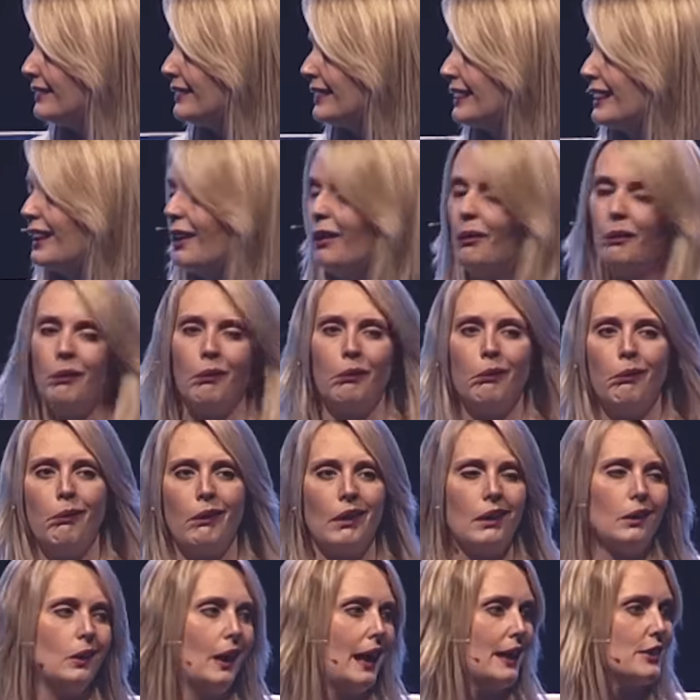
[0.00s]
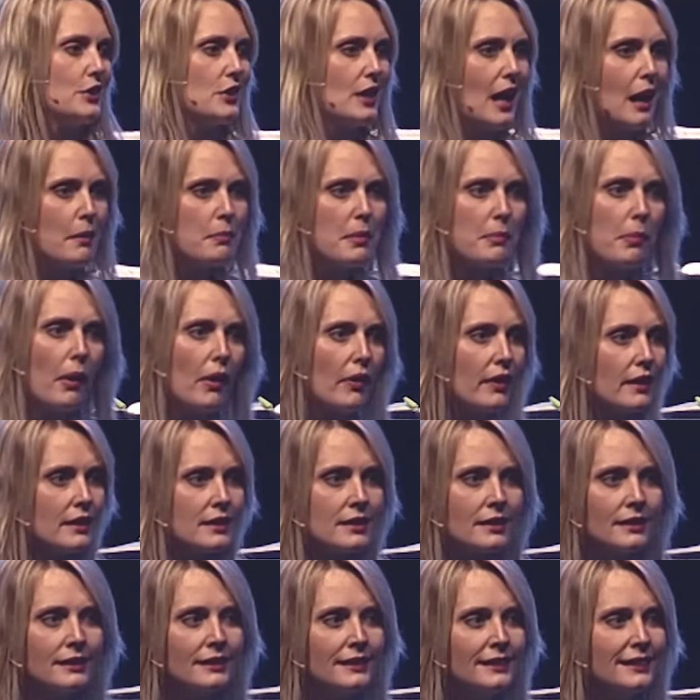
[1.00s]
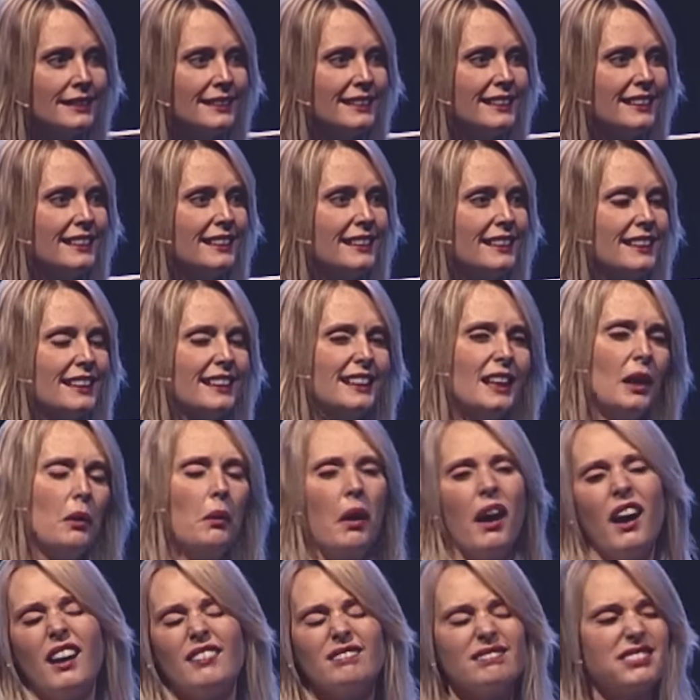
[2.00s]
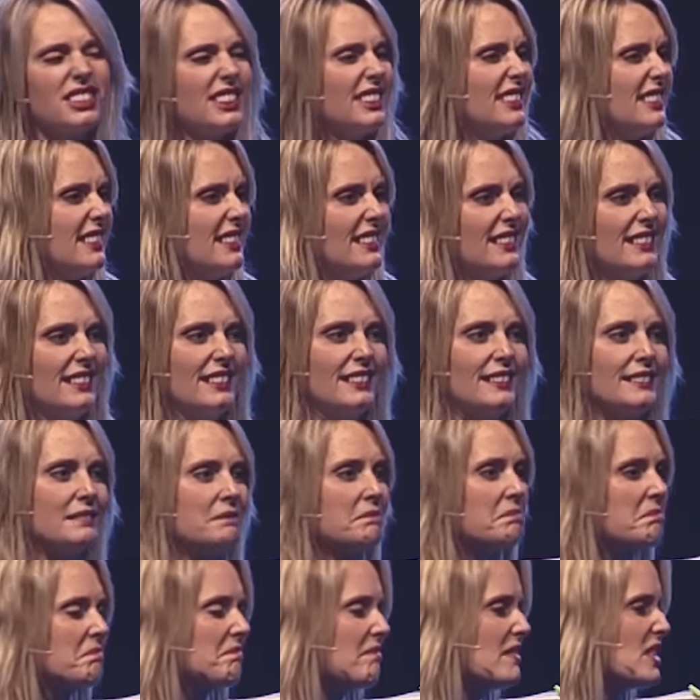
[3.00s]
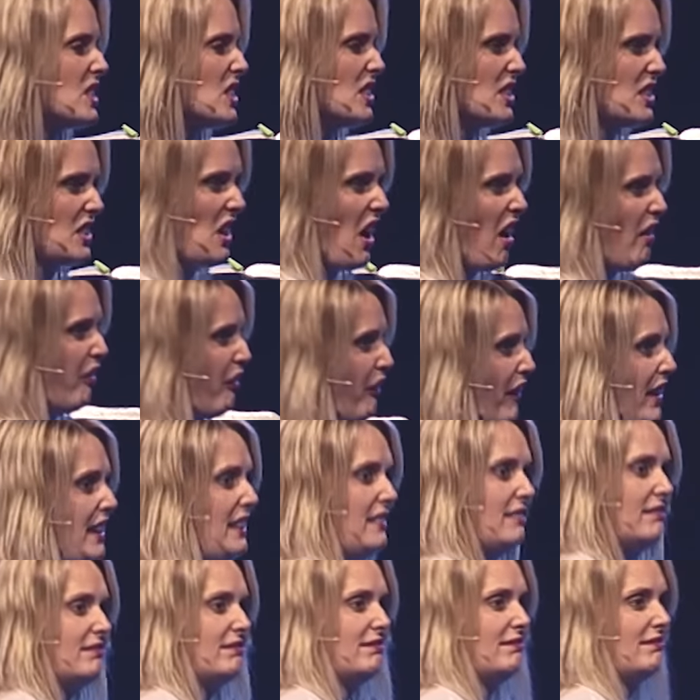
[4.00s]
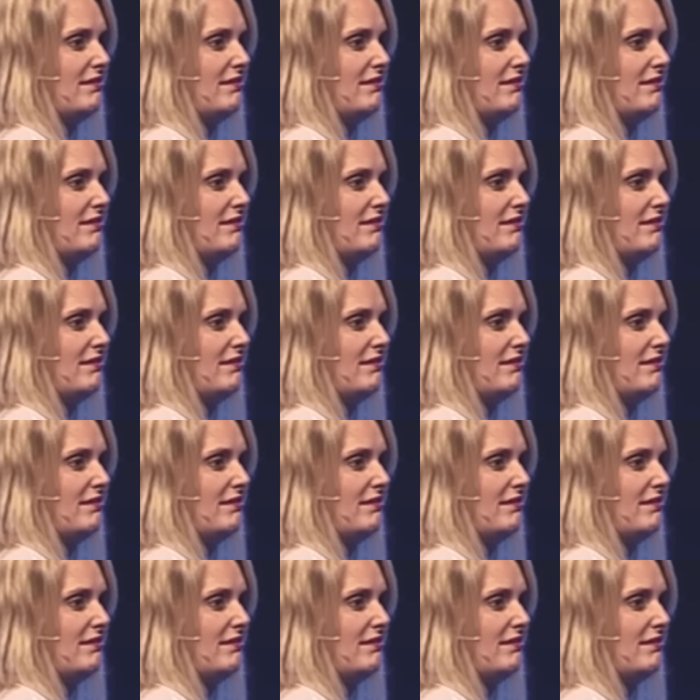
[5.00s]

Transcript: You know, why should I be bothered? You know what? It's just an offering.